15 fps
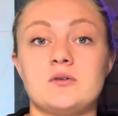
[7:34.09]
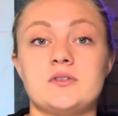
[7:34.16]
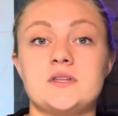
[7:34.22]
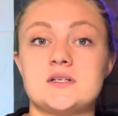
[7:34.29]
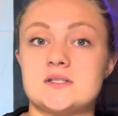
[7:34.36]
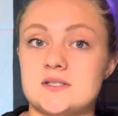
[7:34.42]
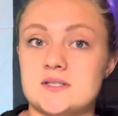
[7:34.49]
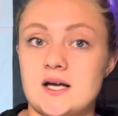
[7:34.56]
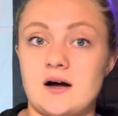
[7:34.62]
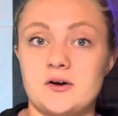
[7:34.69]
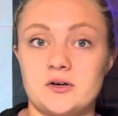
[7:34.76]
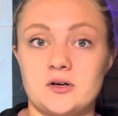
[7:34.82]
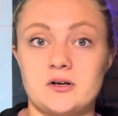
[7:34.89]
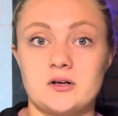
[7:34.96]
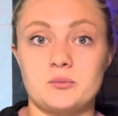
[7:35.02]
This is how
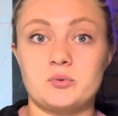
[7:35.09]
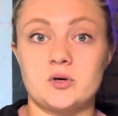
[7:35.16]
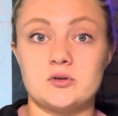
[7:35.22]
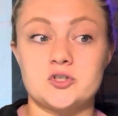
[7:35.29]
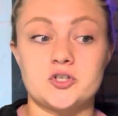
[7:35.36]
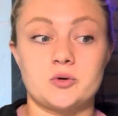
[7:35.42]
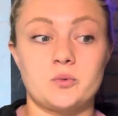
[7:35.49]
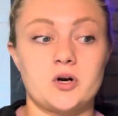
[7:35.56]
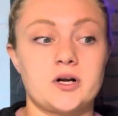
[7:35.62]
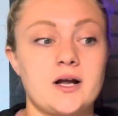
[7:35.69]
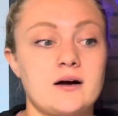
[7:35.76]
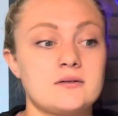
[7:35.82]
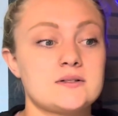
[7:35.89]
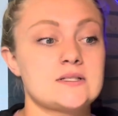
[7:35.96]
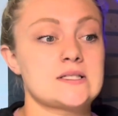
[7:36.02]
you're going to approach your
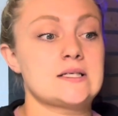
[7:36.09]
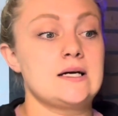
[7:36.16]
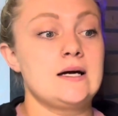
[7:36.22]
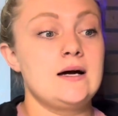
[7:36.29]
workouts.